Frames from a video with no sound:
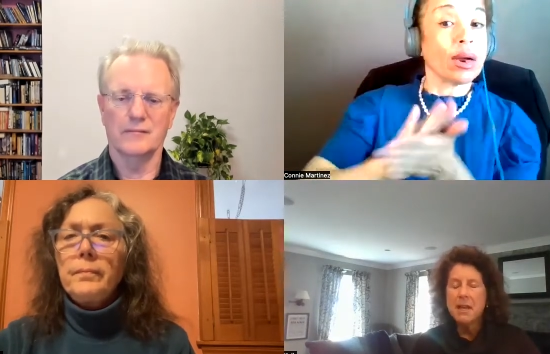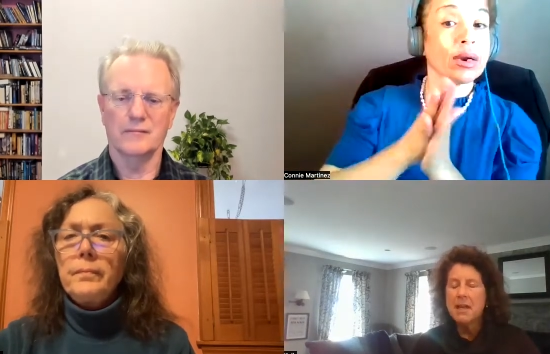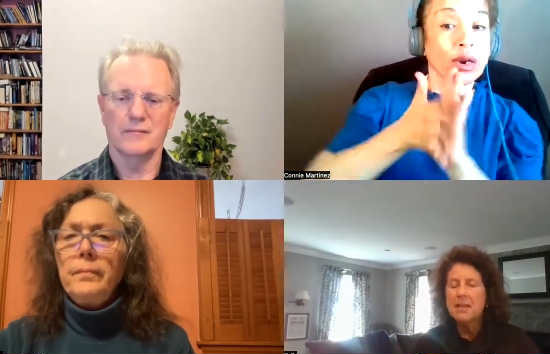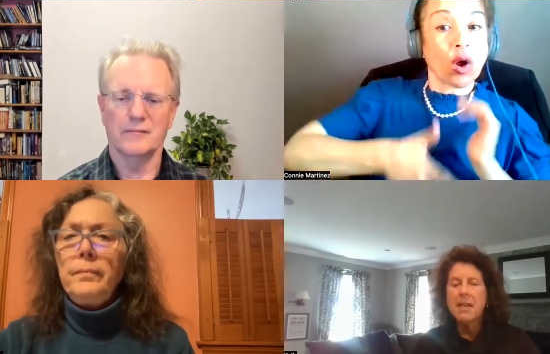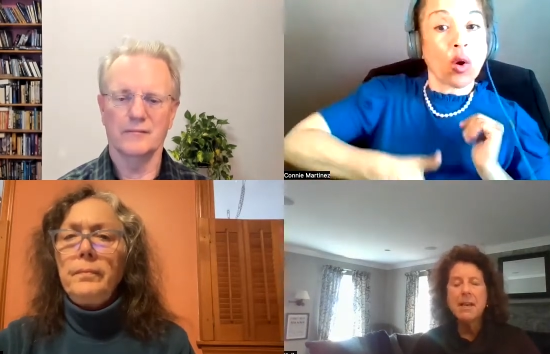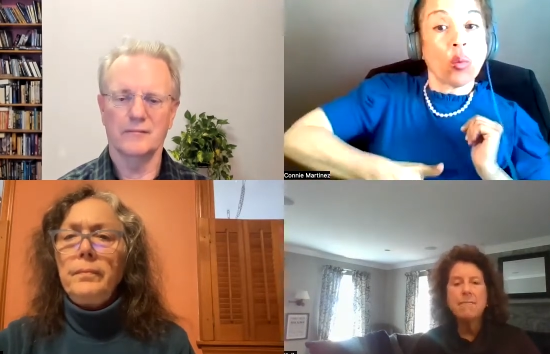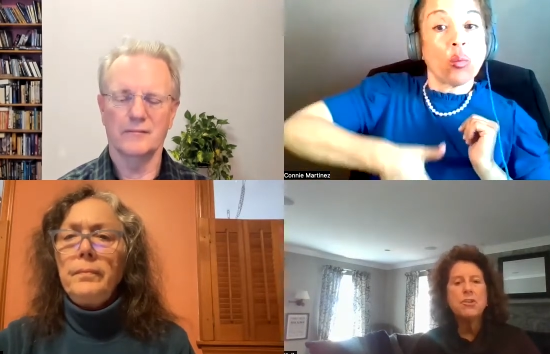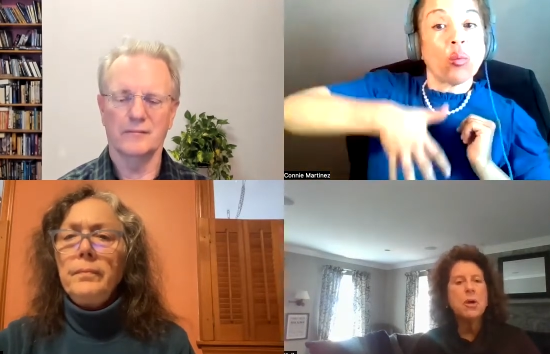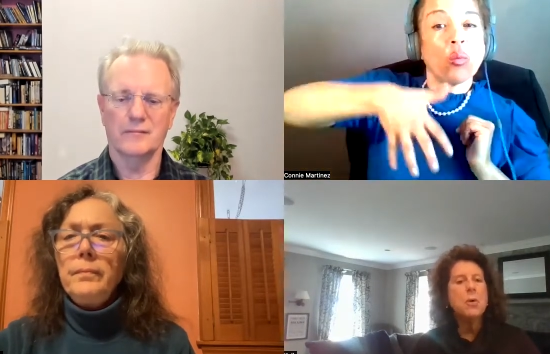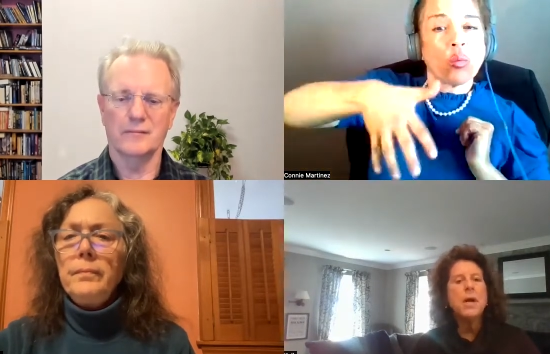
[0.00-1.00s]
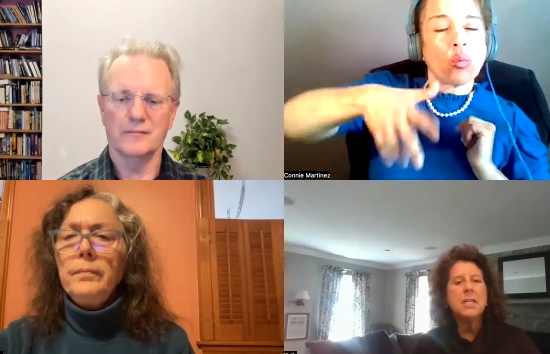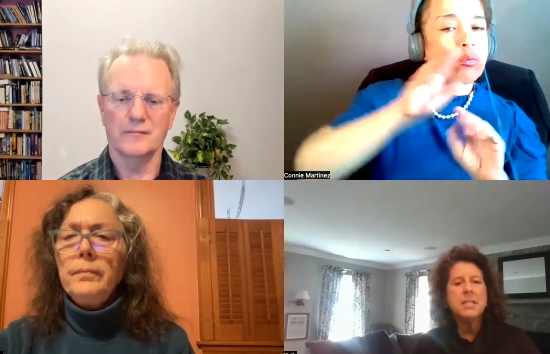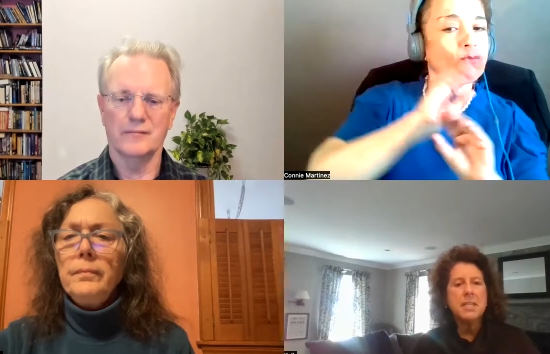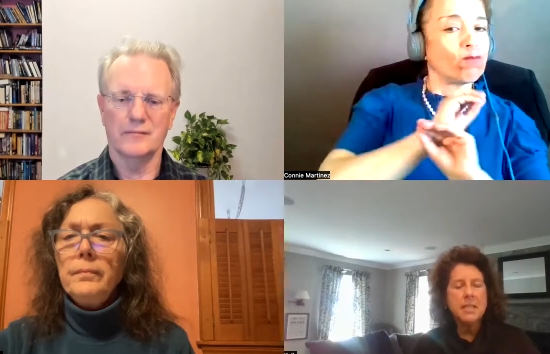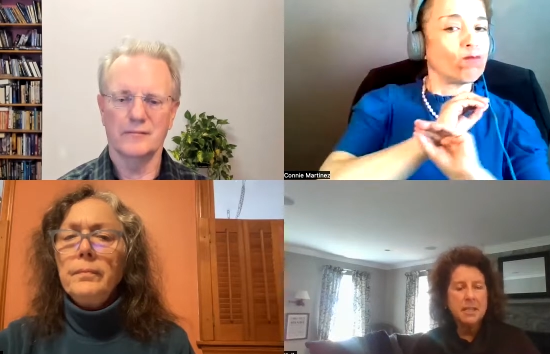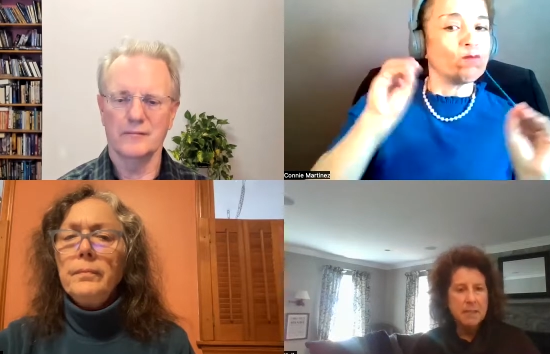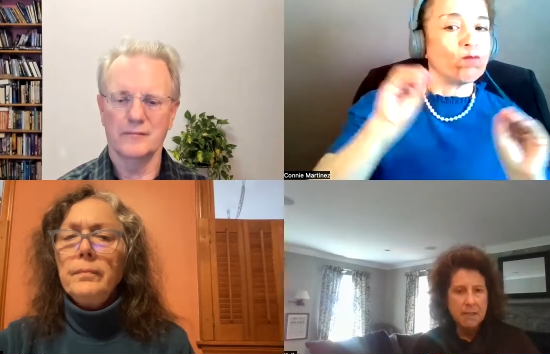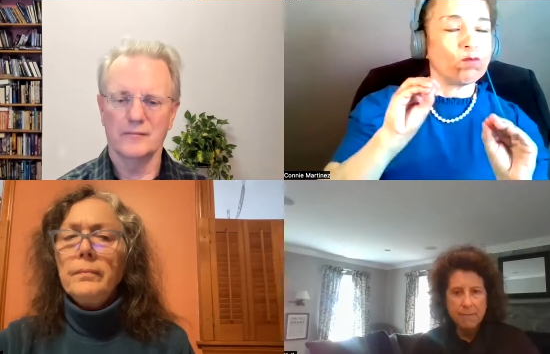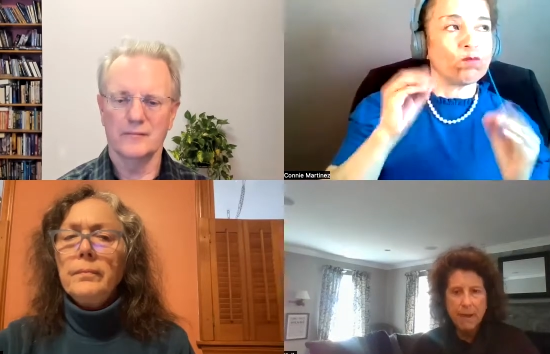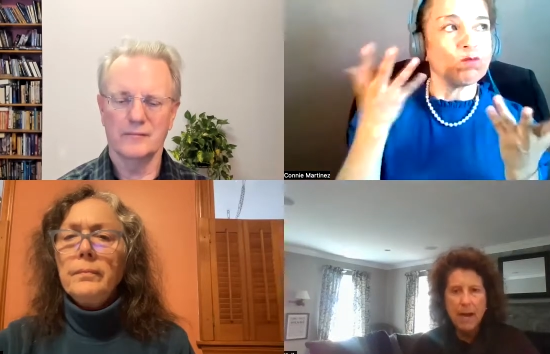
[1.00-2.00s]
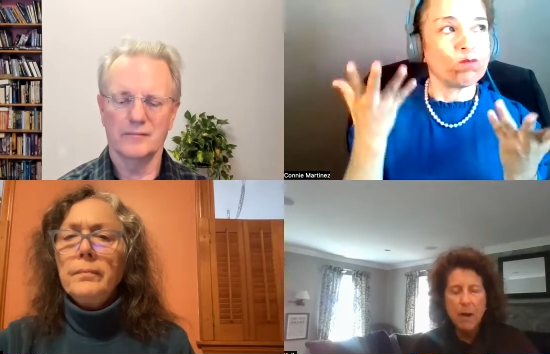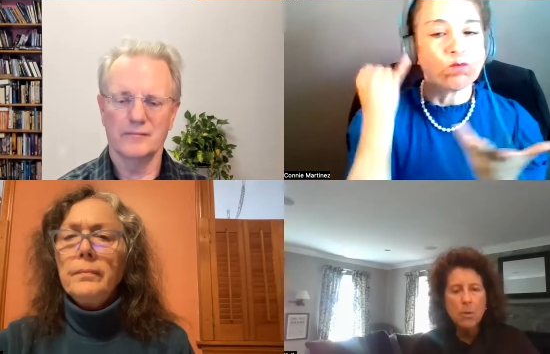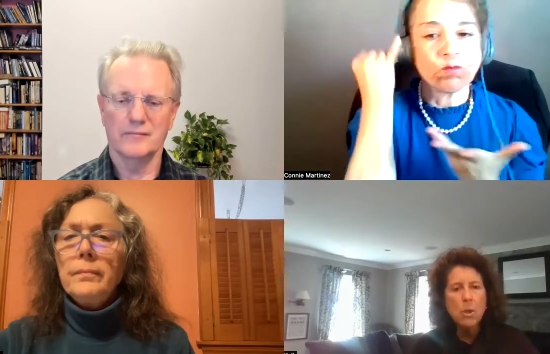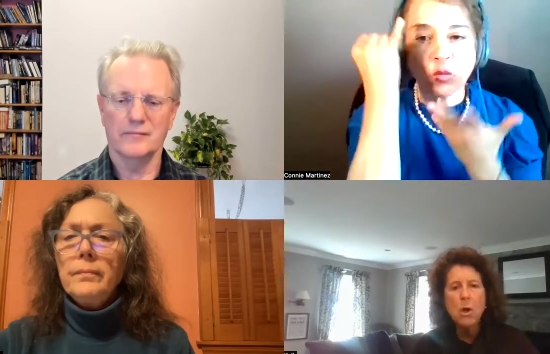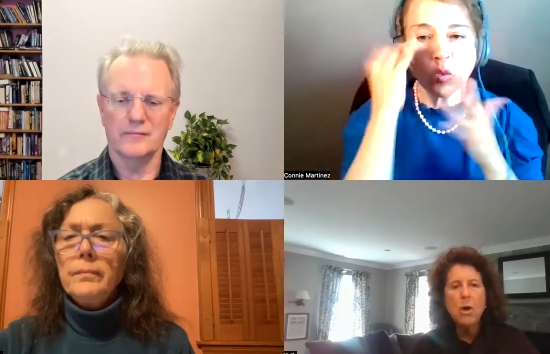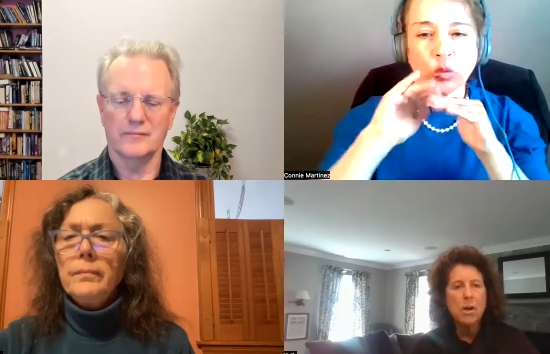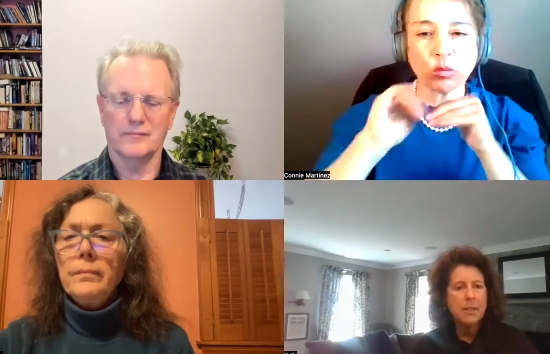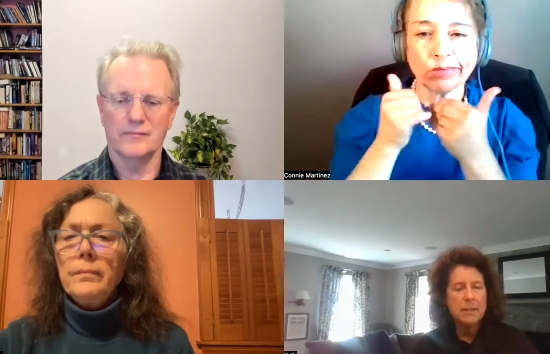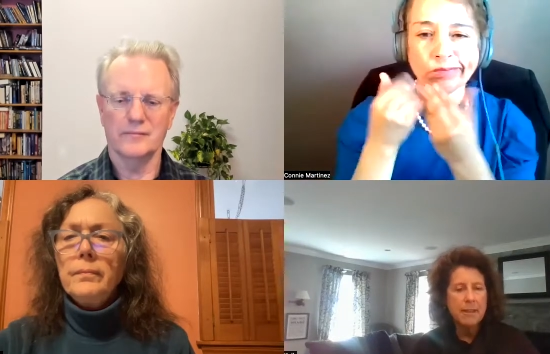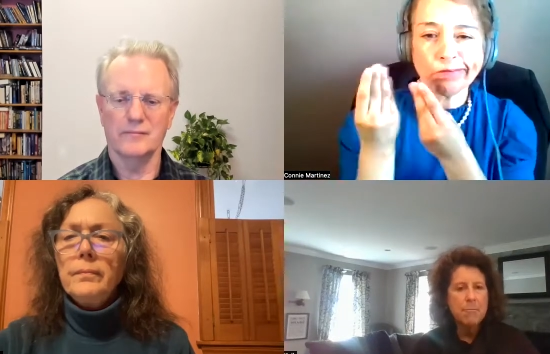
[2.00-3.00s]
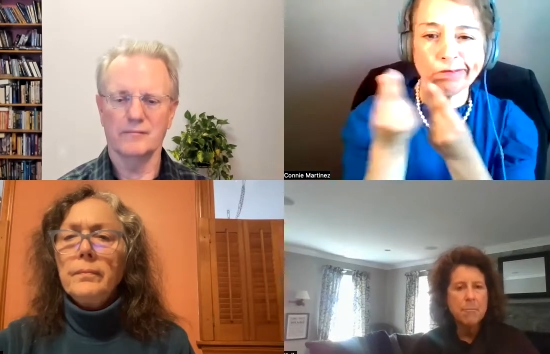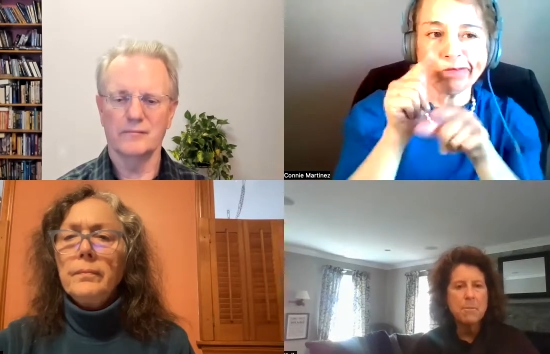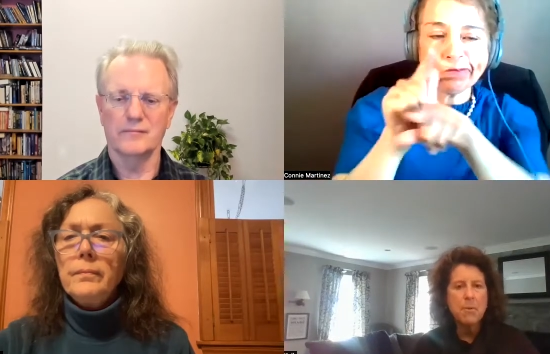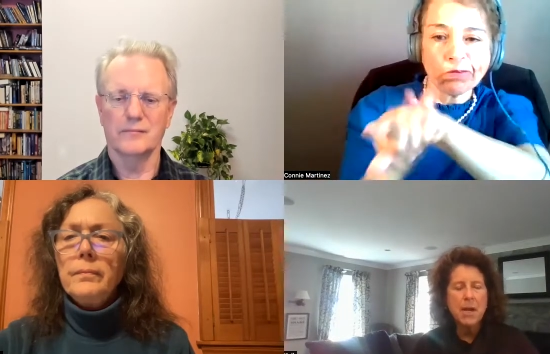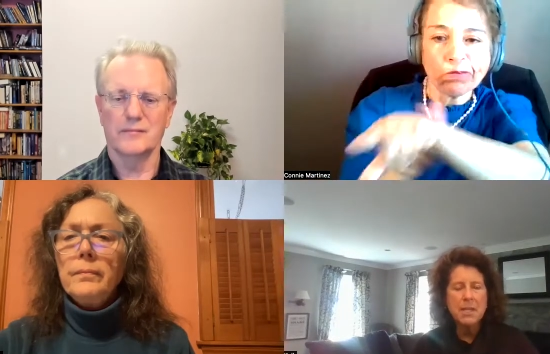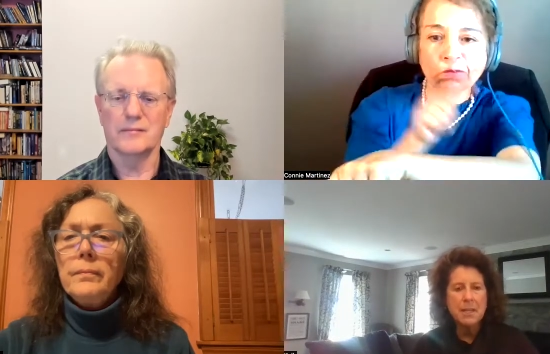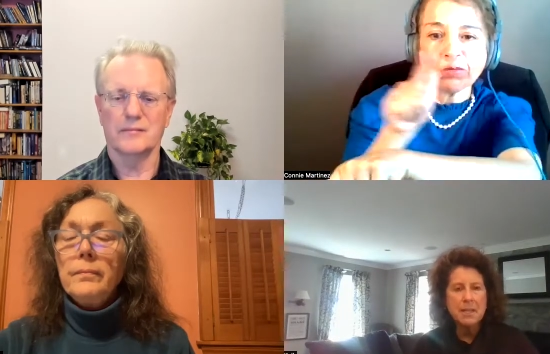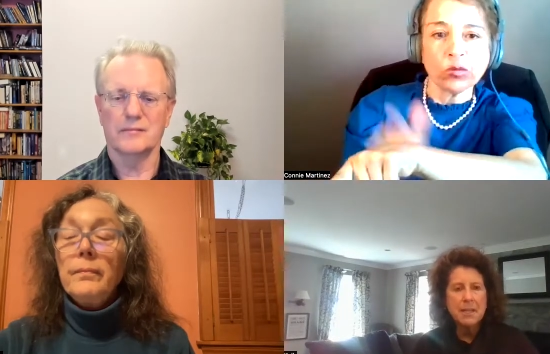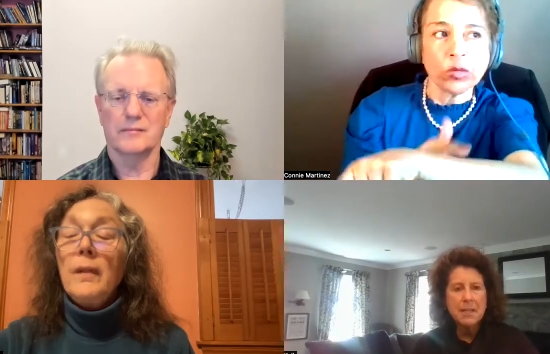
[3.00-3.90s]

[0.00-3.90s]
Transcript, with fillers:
Speaker 1: and they have no idea of how long they've been pregnant.